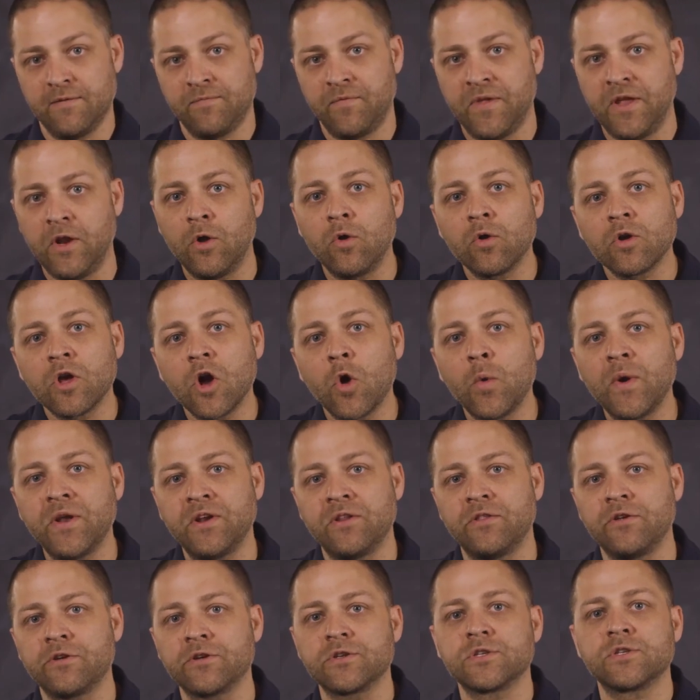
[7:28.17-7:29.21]
They don't go
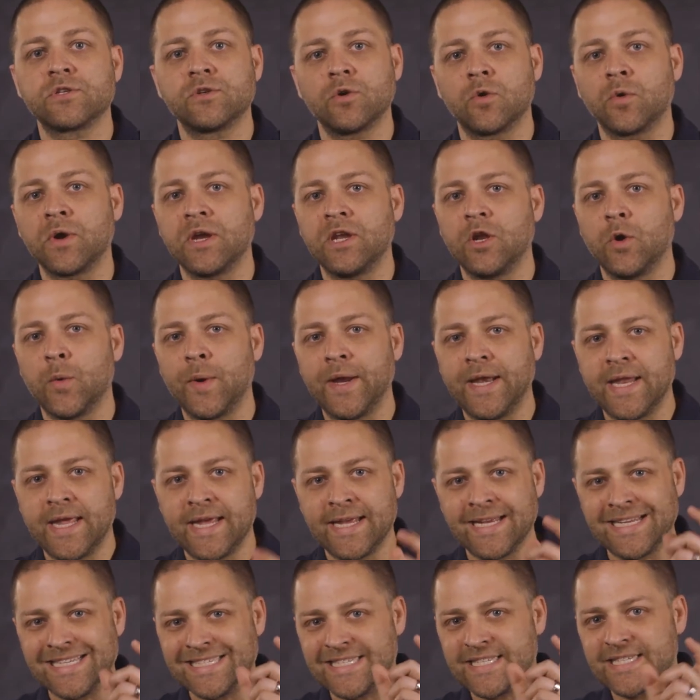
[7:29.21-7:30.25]
into their story knowing
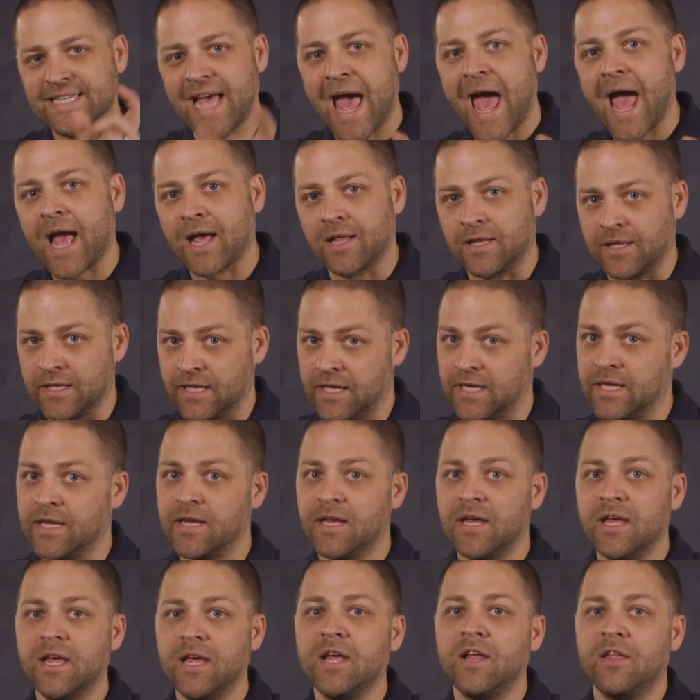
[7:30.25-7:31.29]
exactly
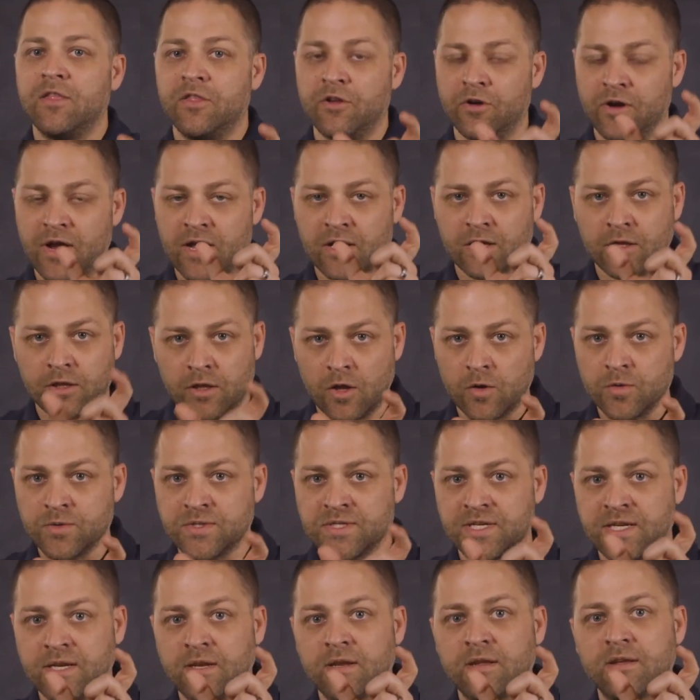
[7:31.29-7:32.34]
their
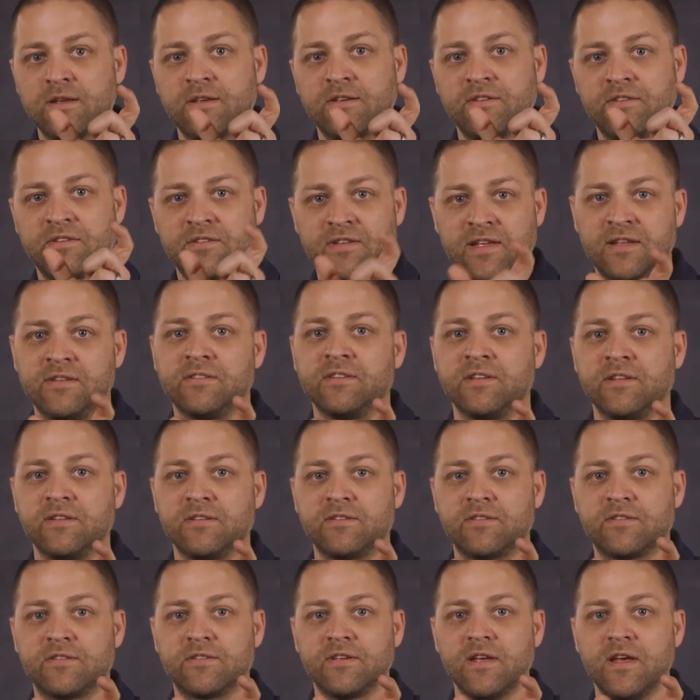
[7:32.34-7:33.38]
closing
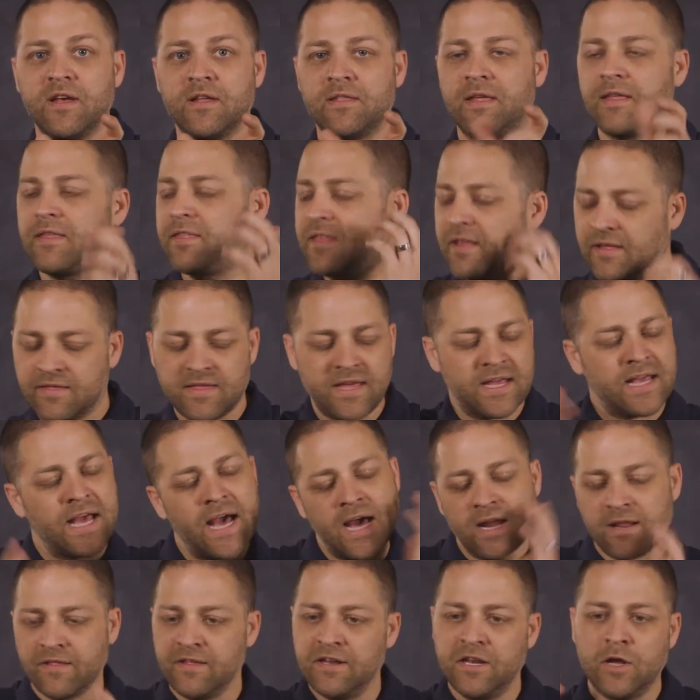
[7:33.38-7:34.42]
sentence. They think they
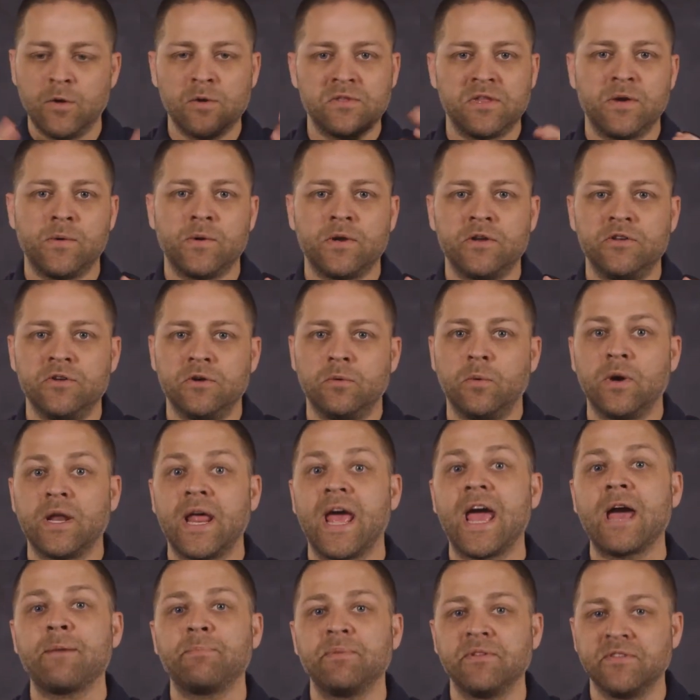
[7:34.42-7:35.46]
got it, they know what they want to do. And what
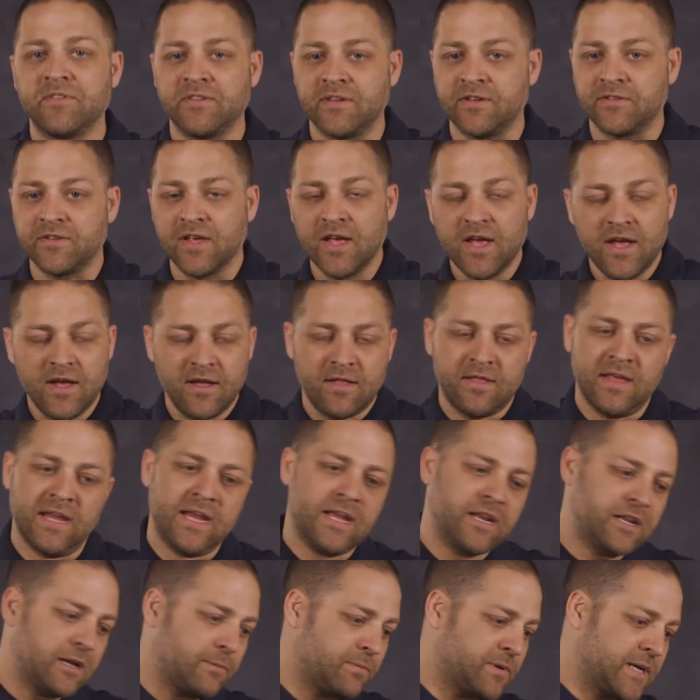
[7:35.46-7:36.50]
happens is they
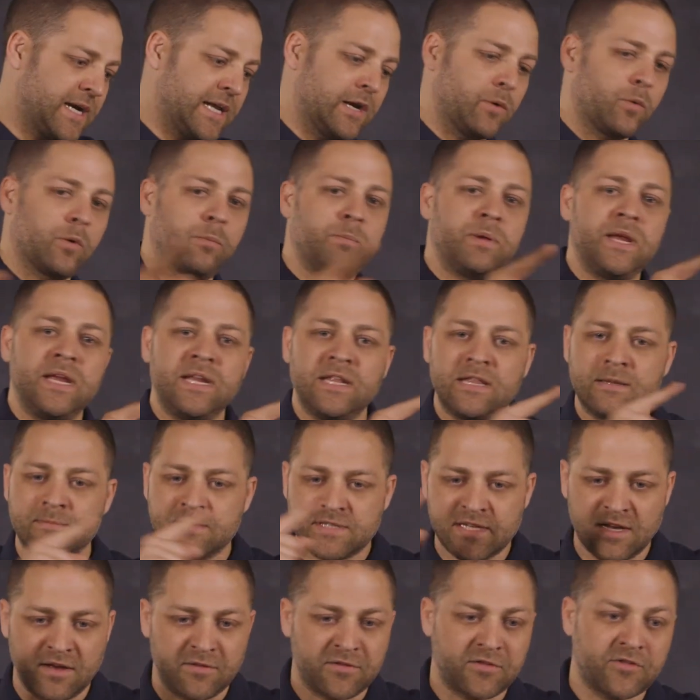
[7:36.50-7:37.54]
end up kind of repeating
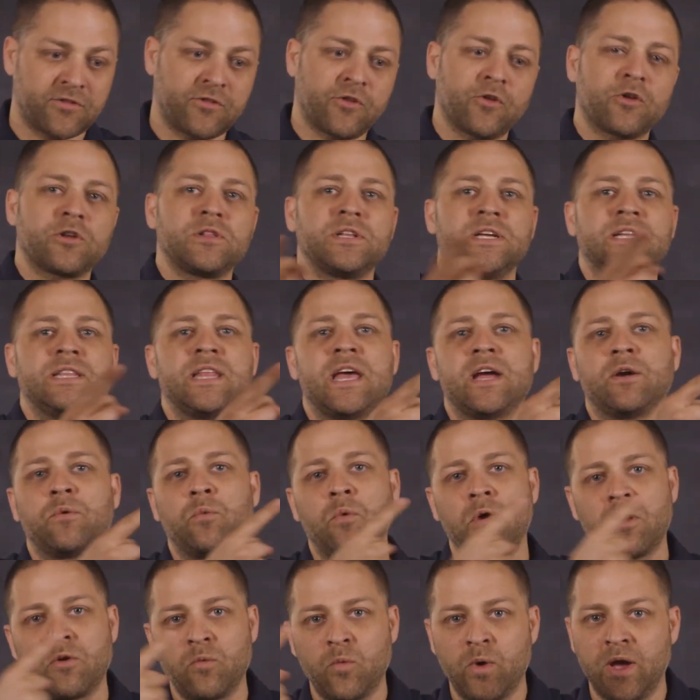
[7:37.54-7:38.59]
themselves, circling that
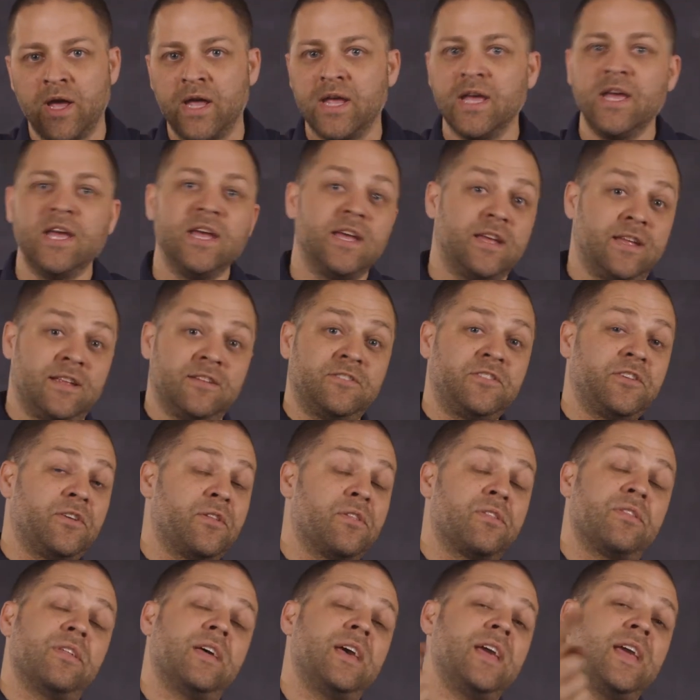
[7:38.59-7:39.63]
runway until
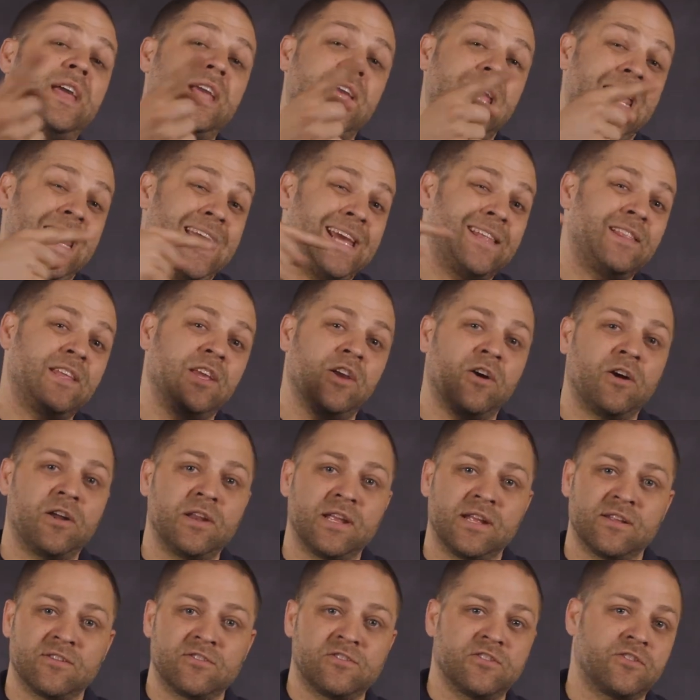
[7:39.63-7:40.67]
they and the
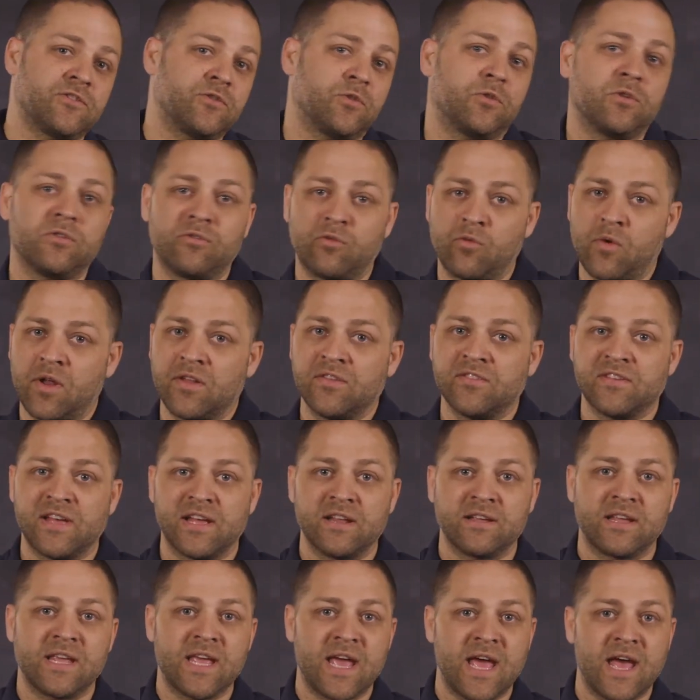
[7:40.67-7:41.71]
audience just sort of runs
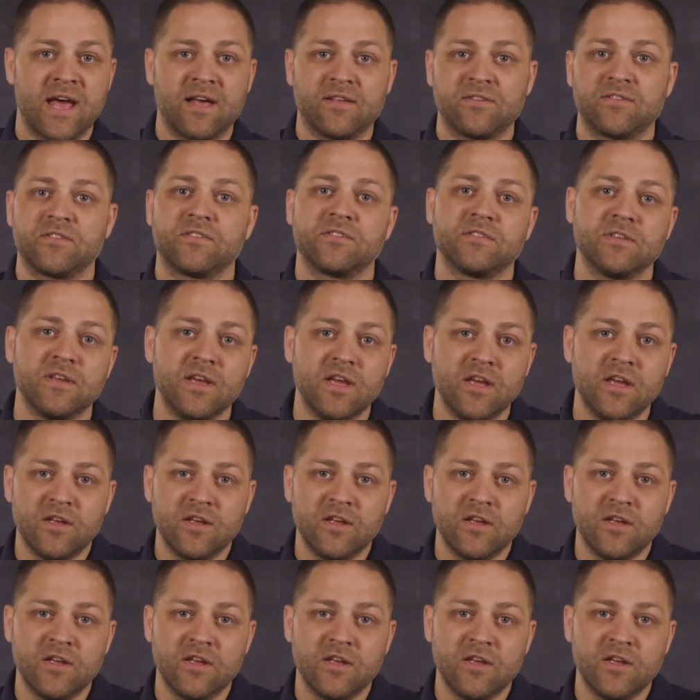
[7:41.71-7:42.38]
out of gas.